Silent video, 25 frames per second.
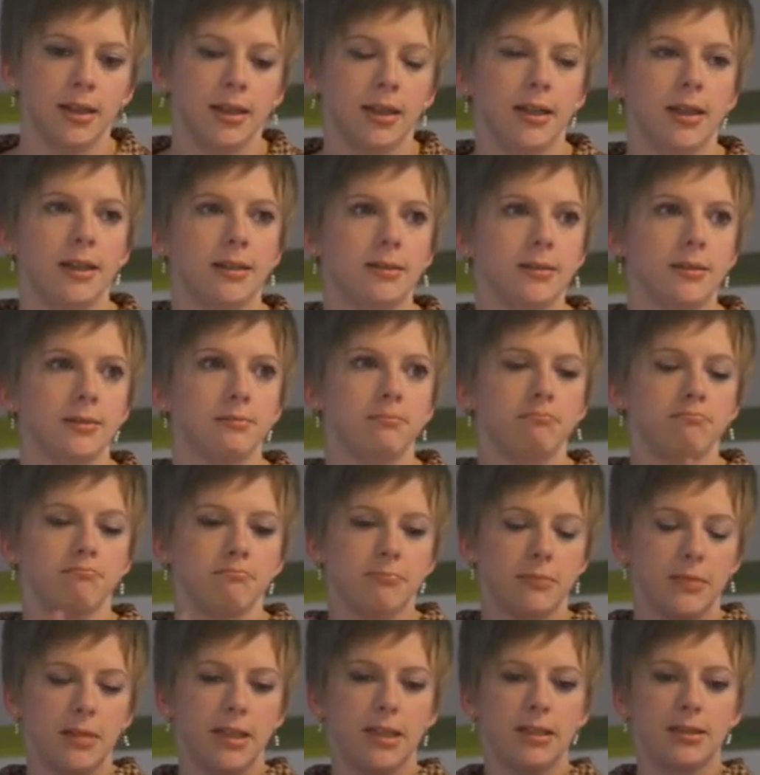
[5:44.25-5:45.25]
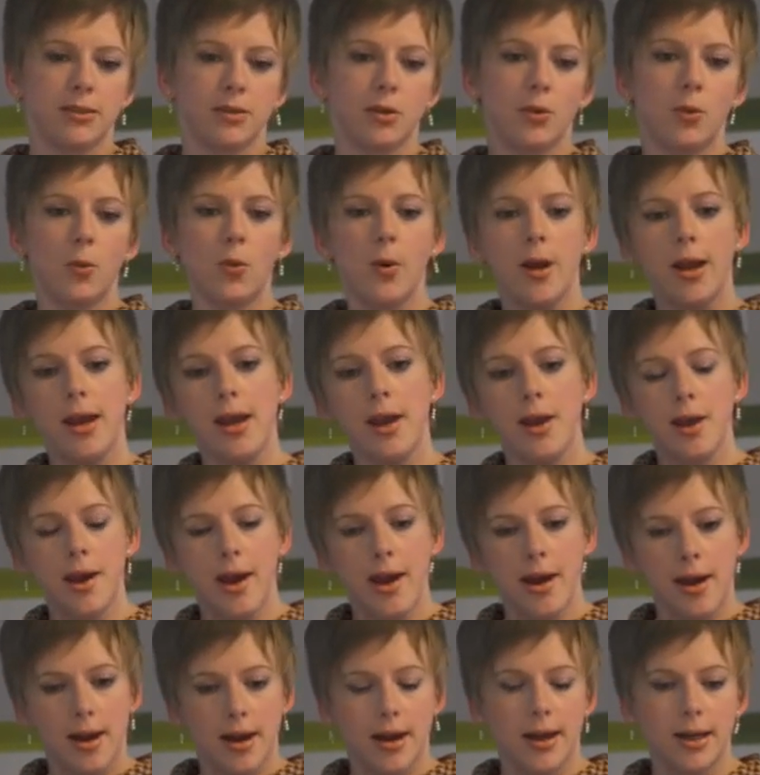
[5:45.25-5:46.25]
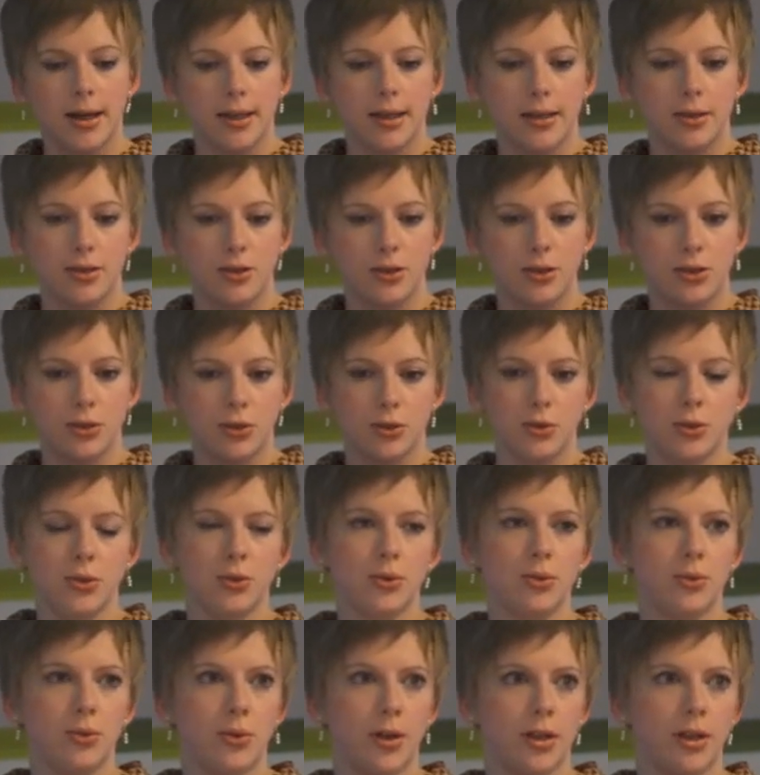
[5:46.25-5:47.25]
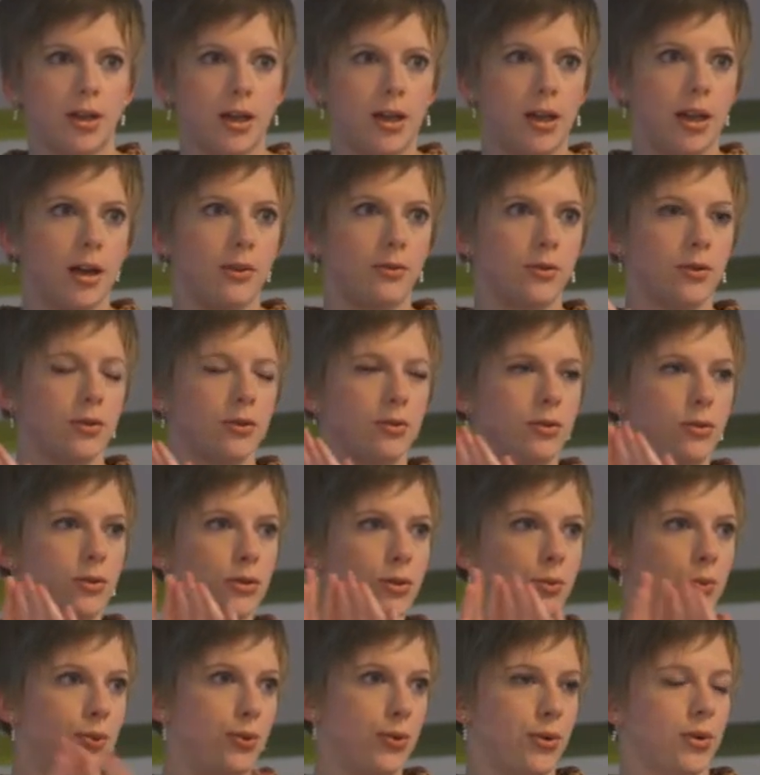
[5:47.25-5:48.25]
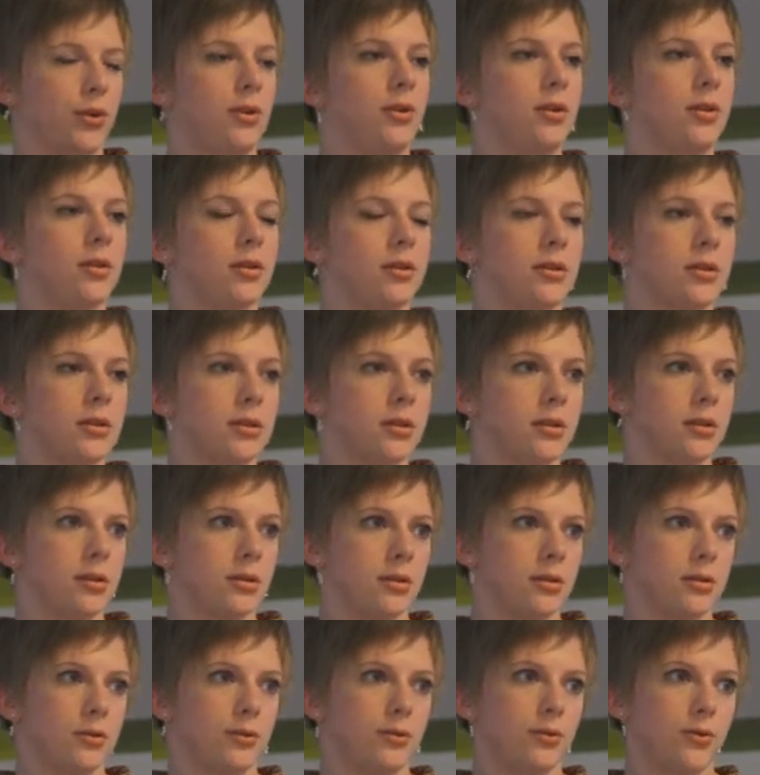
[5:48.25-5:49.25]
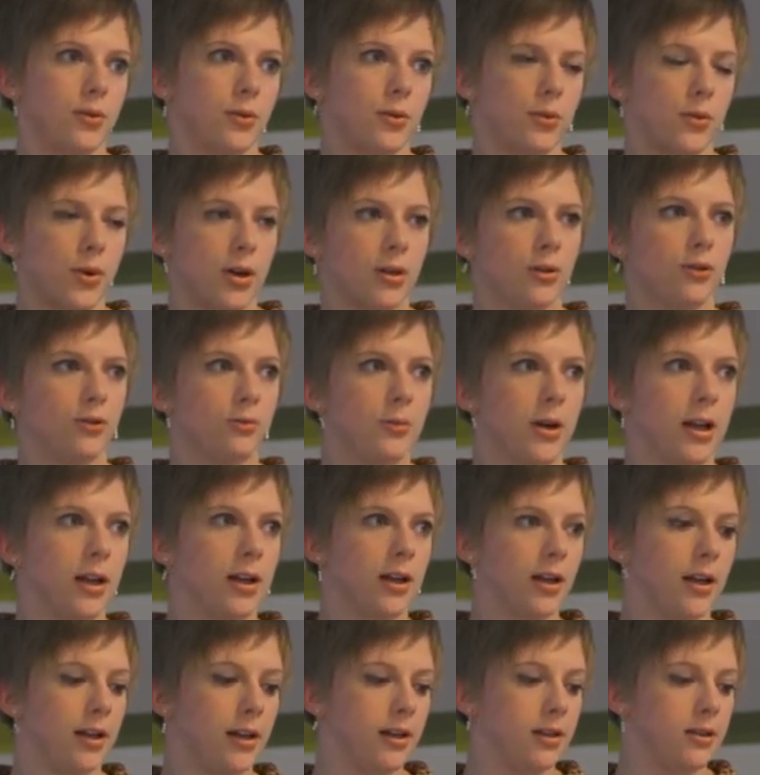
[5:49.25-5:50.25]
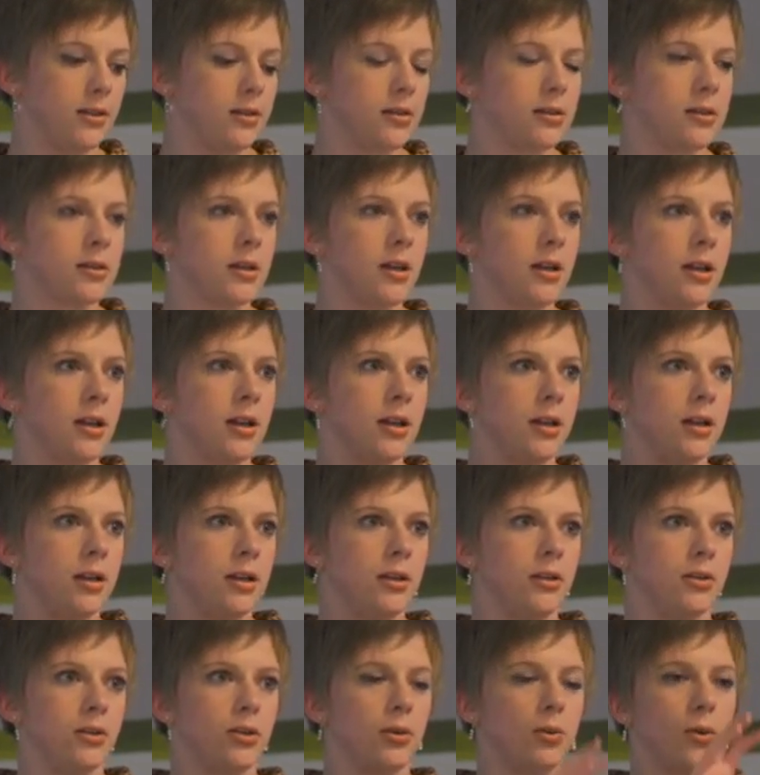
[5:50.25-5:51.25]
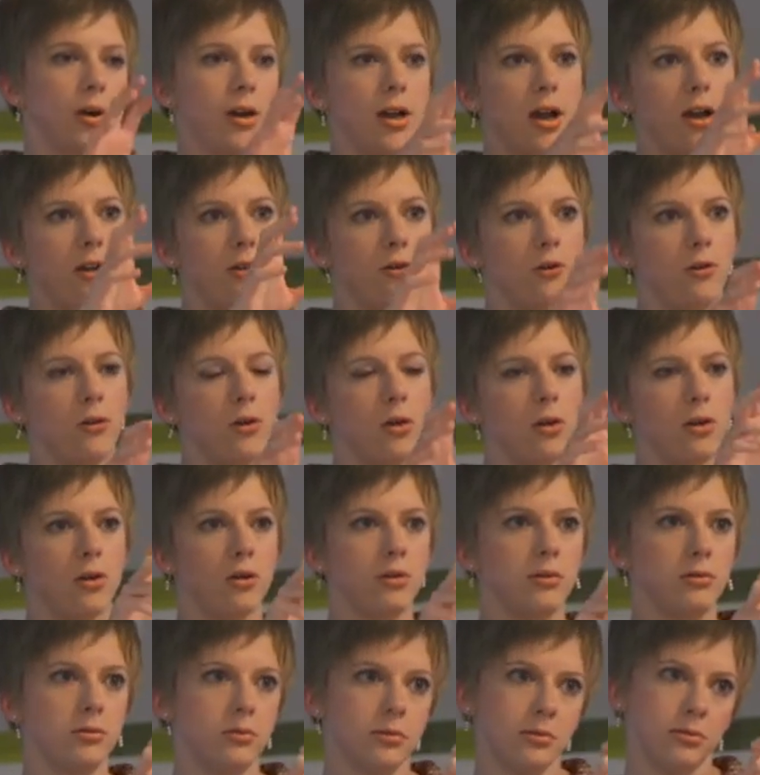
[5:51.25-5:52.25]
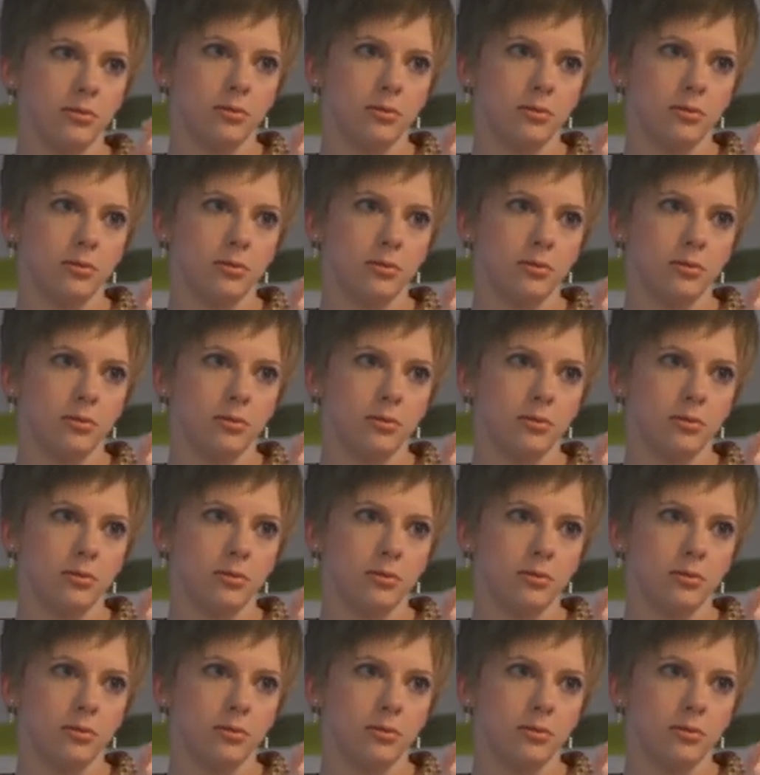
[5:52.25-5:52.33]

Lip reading: It's a way I do when I have a new product from one of my clients, the way I follow